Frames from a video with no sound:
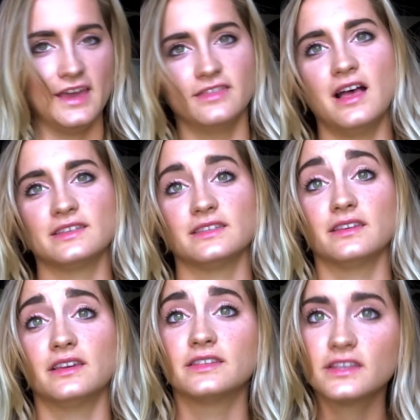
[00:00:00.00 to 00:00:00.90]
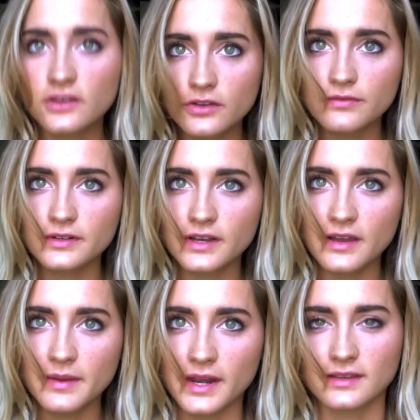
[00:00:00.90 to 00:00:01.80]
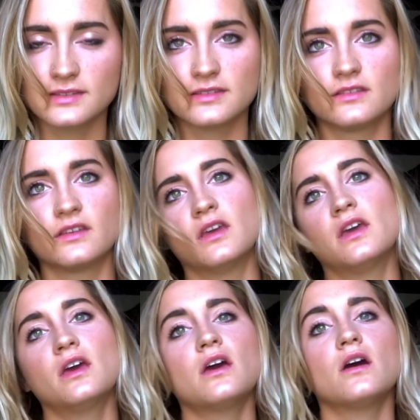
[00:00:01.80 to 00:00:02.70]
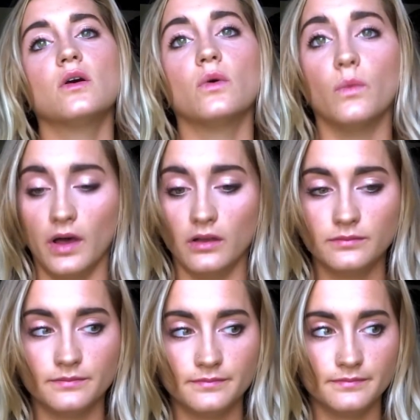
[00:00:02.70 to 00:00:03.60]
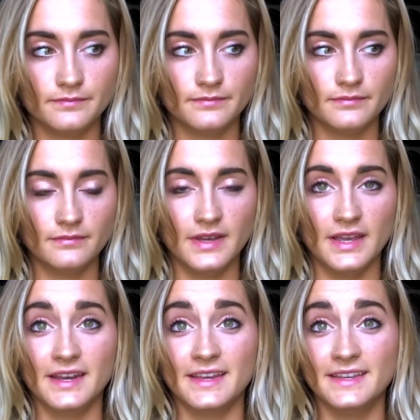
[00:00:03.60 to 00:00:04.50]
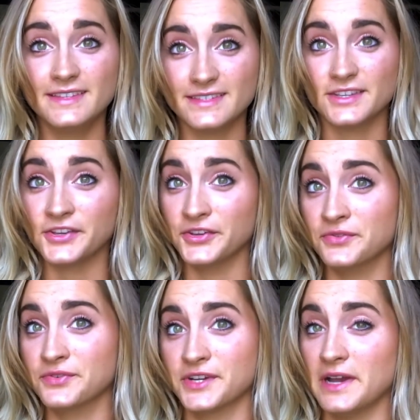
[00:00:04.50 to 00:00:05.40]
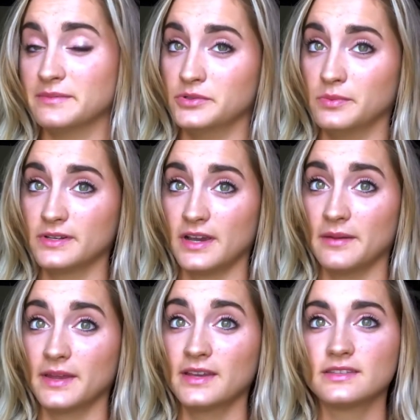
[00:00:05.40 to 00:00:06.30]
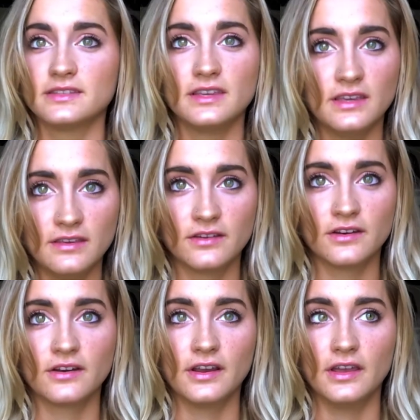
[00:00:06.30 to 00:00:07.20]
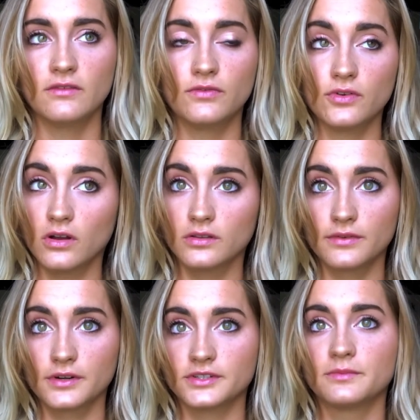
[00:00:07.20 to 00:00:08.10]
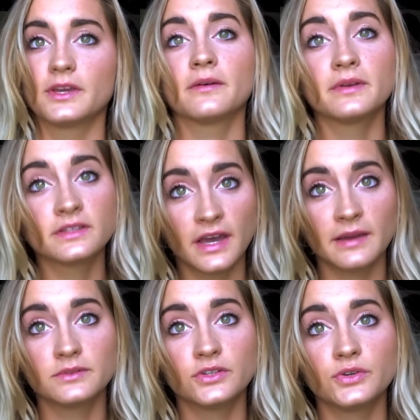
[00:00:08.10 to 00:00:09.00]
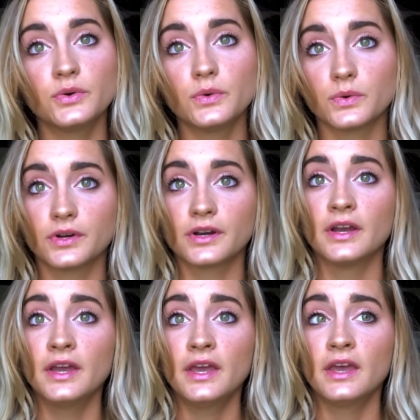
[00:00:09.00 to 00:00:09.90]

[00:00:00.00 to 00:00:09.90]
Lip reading: And lastly, is it good for diabetics? Well, it is good for type 2 diabetics, either if you're on the verge of becoming type 2 or